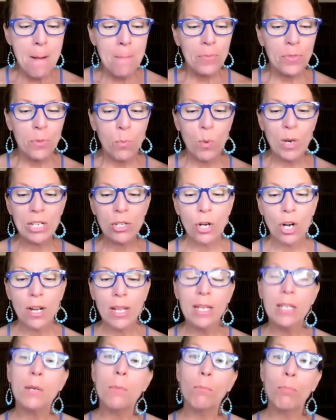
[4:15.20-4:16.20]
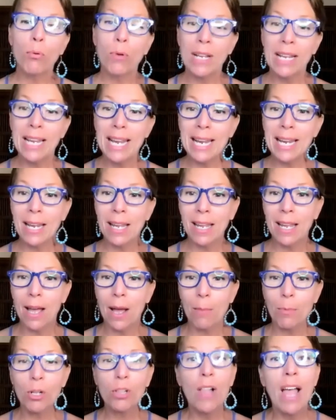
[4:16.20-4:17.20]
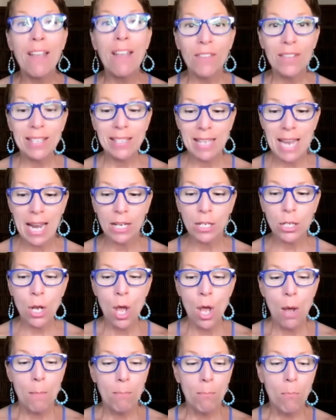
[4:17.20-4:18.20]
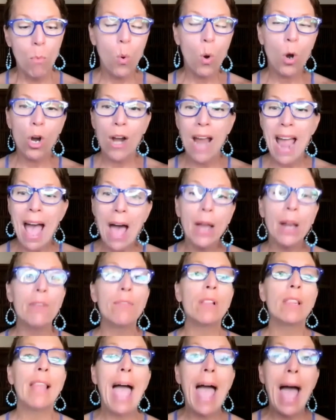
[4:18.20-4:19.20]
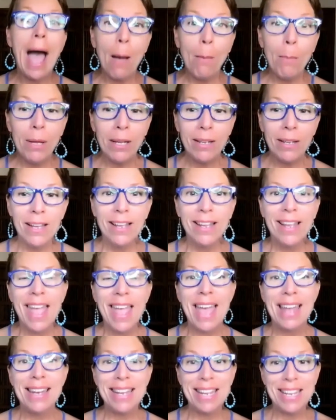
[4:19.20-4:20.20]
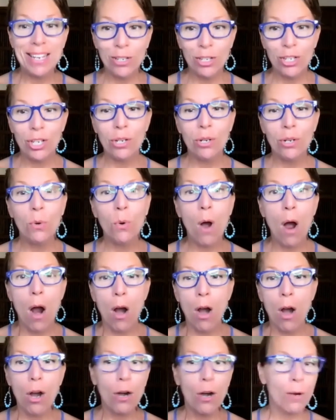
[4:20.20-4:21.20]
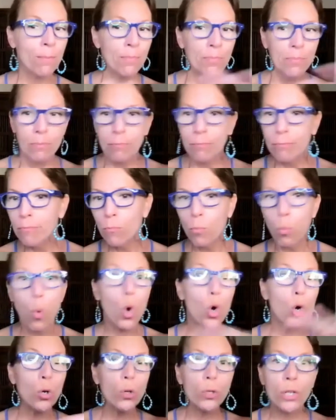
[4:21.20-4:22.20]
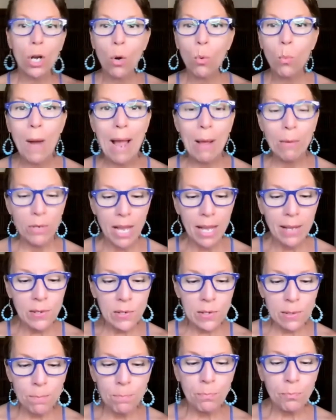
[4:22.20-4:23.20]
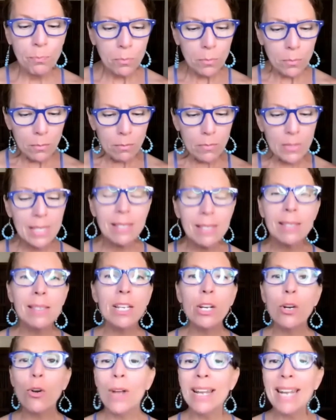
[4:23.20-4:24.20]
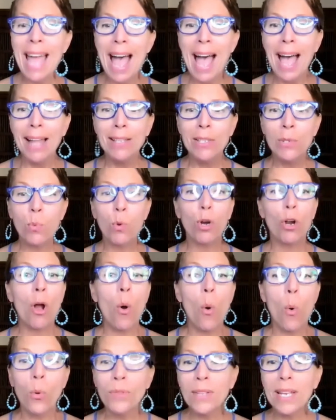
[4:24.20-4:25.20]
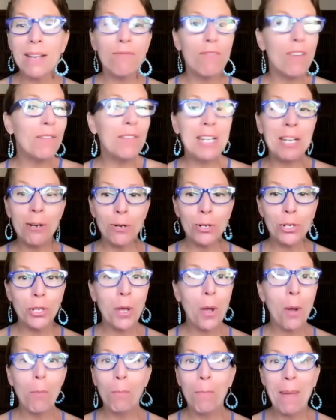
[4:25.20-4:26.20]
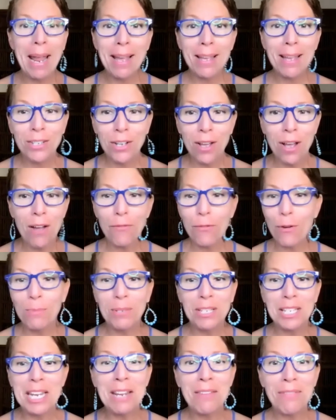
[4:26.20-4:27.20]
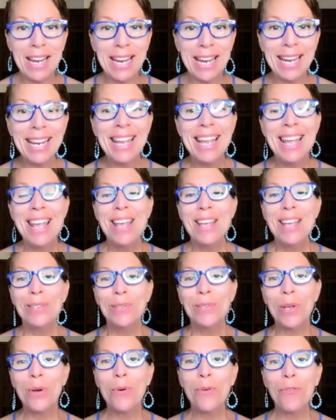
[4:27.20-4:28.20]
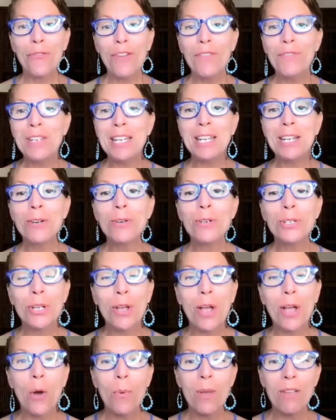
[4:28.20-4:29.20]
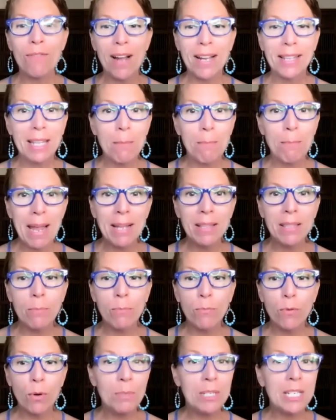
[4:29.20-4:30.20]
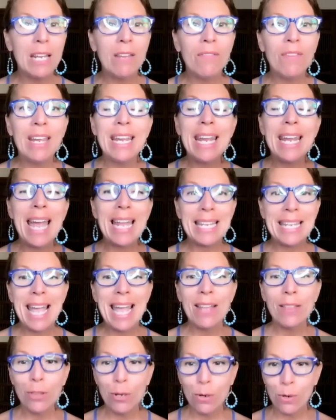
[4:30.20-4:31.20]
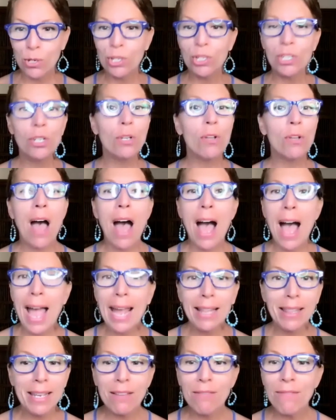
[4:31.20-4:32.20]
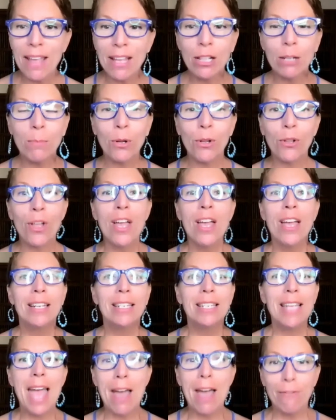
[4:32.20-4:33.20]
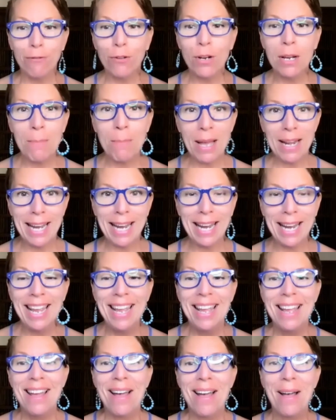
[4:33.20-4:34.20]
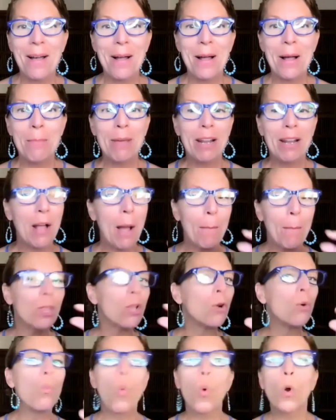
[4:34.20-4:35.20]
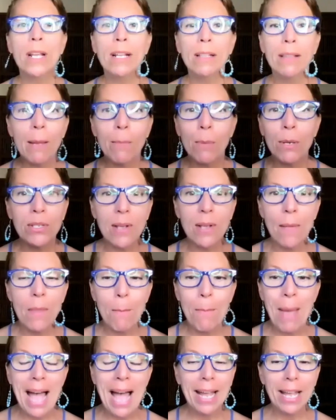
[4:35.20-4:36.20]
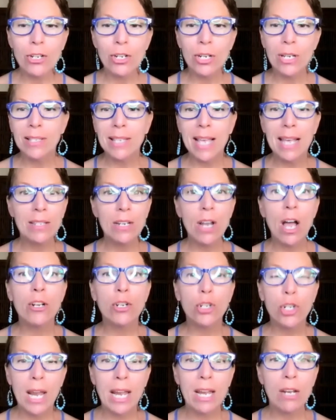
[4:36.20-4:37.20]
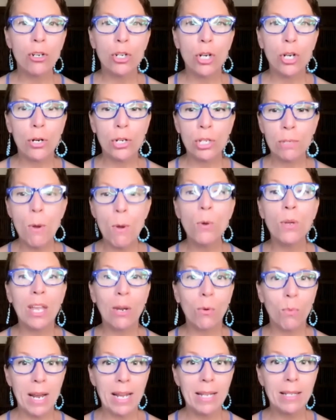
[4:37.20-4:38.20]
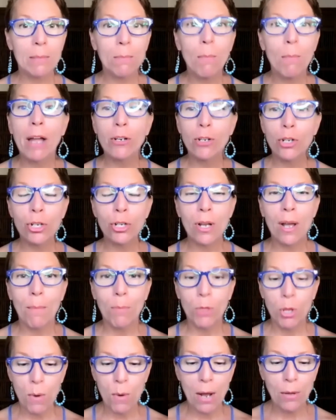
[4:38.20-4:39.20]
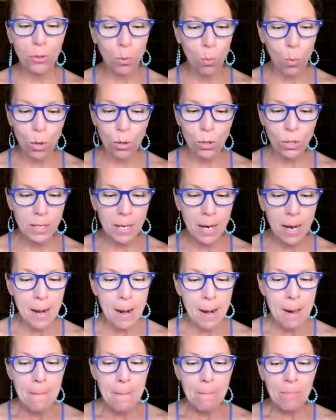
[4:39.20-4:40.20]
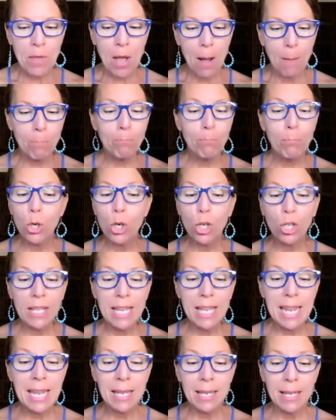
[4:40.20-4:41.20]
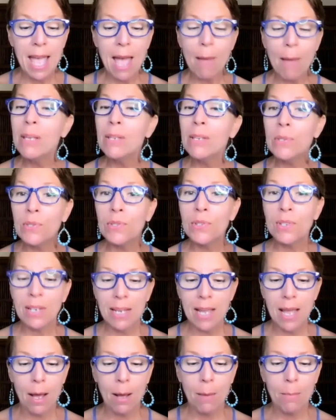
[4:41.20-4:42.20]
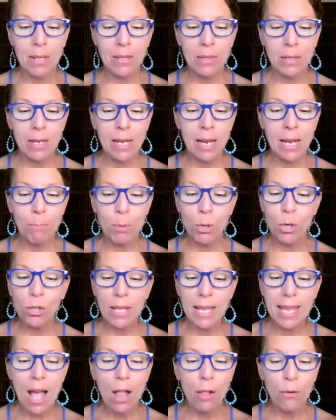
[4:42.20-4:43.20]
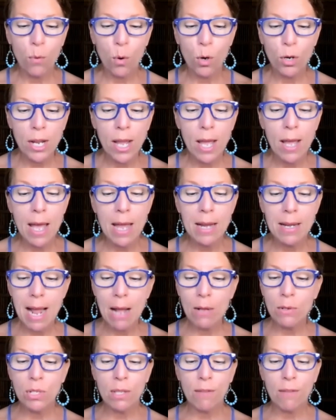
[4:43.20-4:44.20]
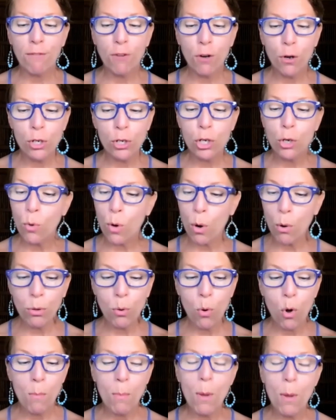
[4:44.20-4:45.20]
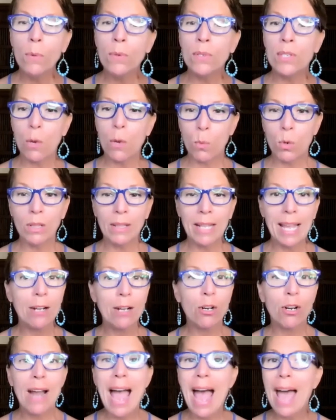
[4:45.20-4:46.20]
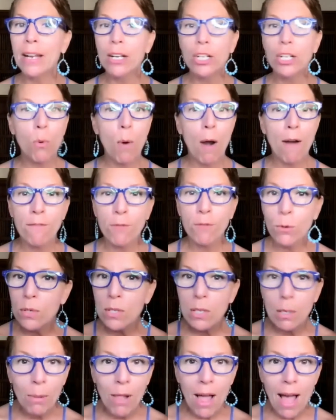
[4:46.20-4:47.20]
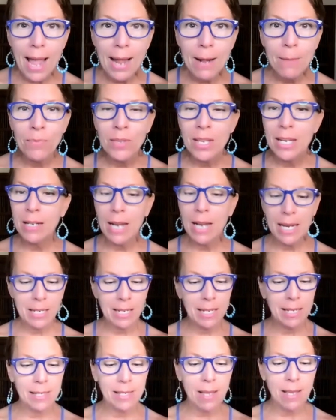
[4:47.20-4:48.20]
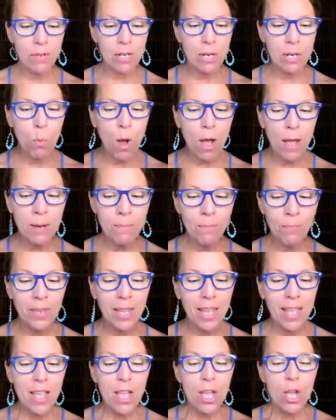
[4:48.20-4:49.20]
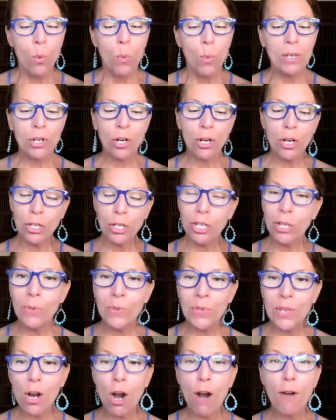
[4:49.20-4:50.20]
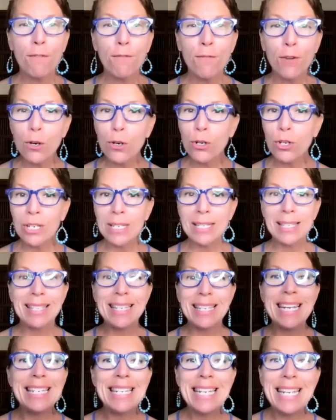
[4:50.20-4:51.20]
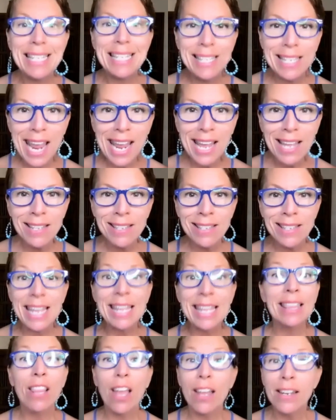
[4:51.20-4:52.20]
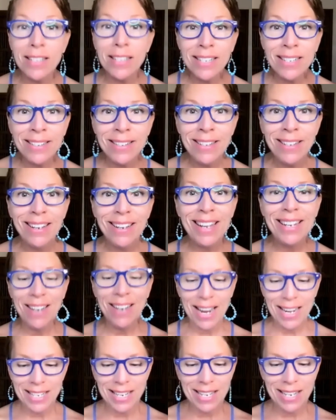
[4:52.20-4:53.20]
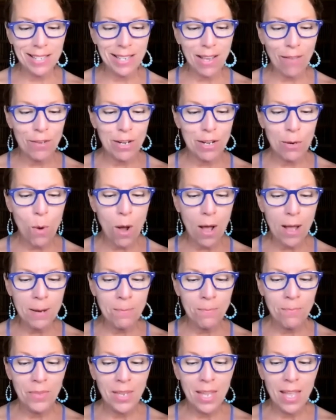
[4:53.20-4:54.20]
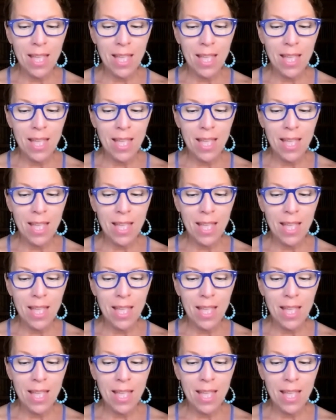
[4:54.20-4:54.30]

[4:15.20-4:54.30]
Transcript: We started bringing glyphosate more out of a lab and into our world around us. Cigarette ads were only 50 years ago banned from TV. So 50 years ago, we finally banned them from TV, and yet they're still highly available to everybody. And a couple little warning labels on the packages has not changed our smoking rates much throughout the world. Berkeley chemists in Berkeley, California, announced the first growth hormones that were later added to our food supply in 1971. We started using our first CT scans in London in 1971.